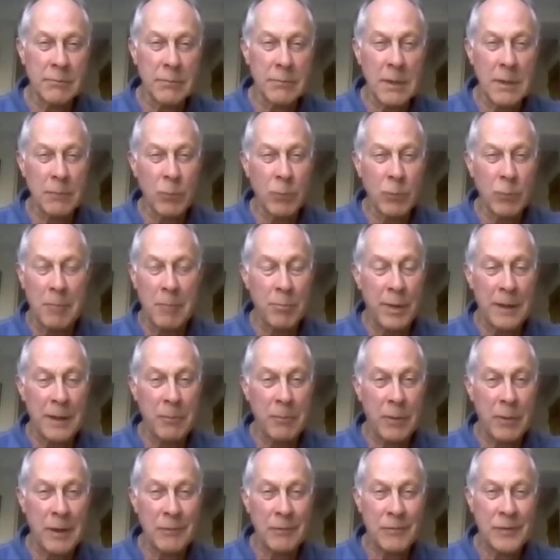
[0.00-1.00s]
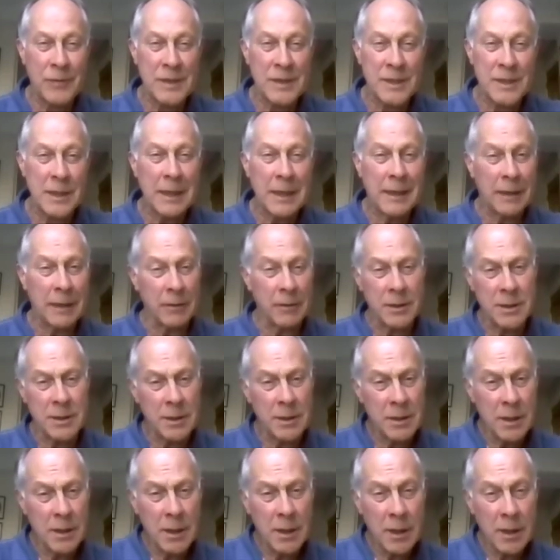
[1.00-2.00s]
one by one fizzle out.
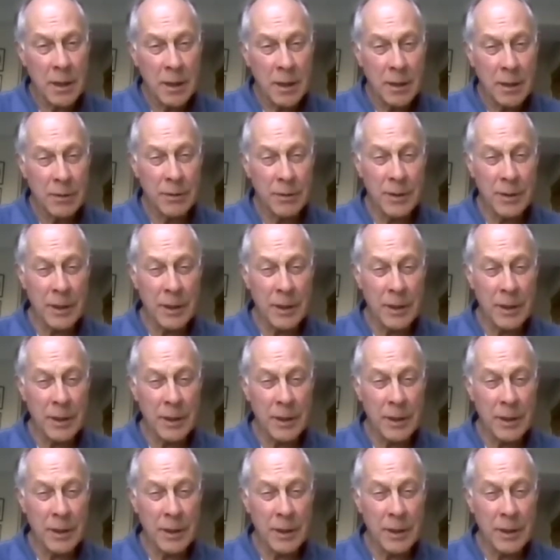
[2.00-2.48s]
Mm-hmm.